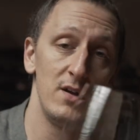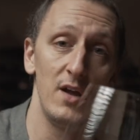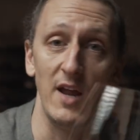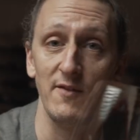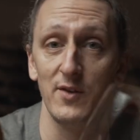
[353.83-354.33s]

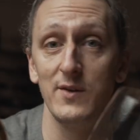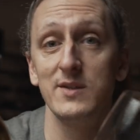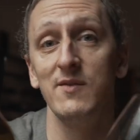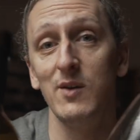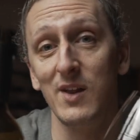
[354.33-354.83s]
And for those
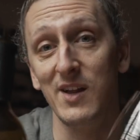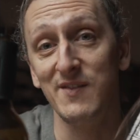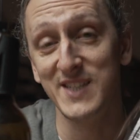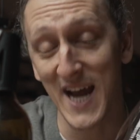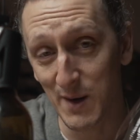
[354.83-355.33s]
of you that love
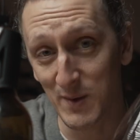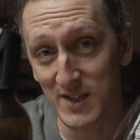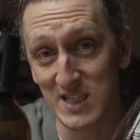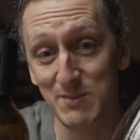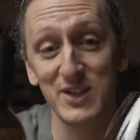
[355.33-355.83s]

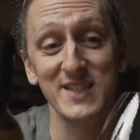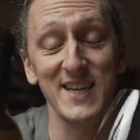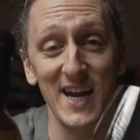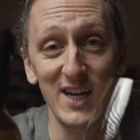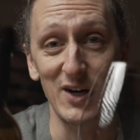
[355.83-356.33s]
Sideways as much as
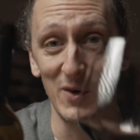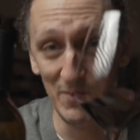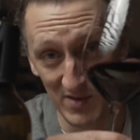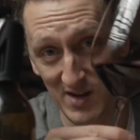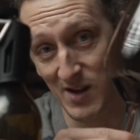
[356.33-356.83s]
I do,
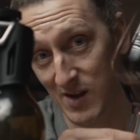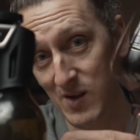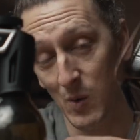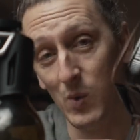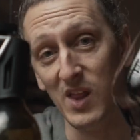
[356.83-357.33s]

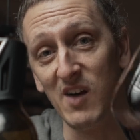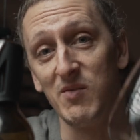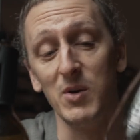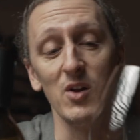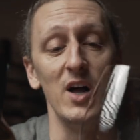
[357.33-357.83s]
will love
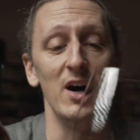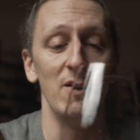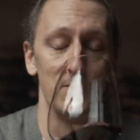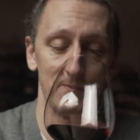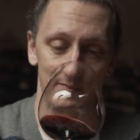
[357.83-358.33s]
Merlot.
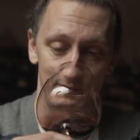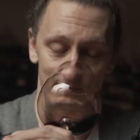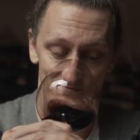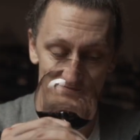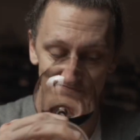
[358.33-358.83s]

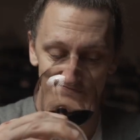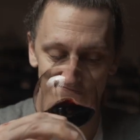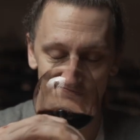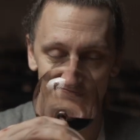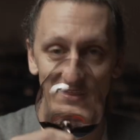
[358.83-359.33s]

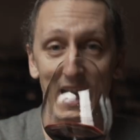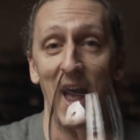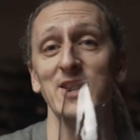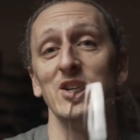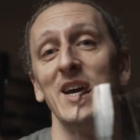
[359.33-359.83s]

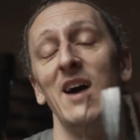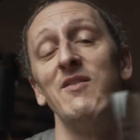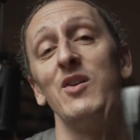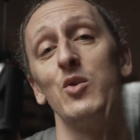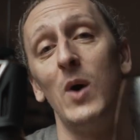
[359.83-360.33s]
Actually, I have
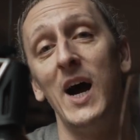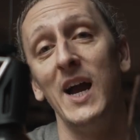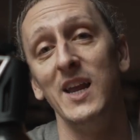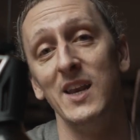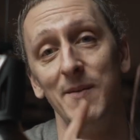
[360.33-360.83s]
another
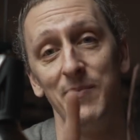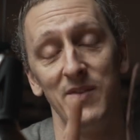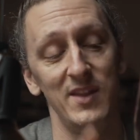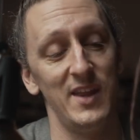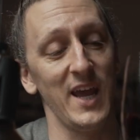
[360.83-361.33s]
wine
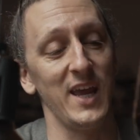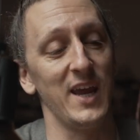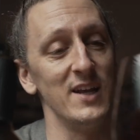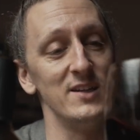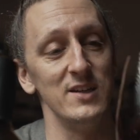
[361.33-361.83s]
that I can
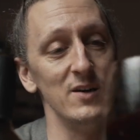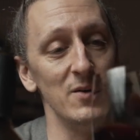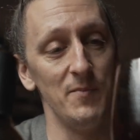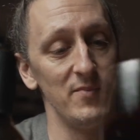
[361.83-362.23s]
get into.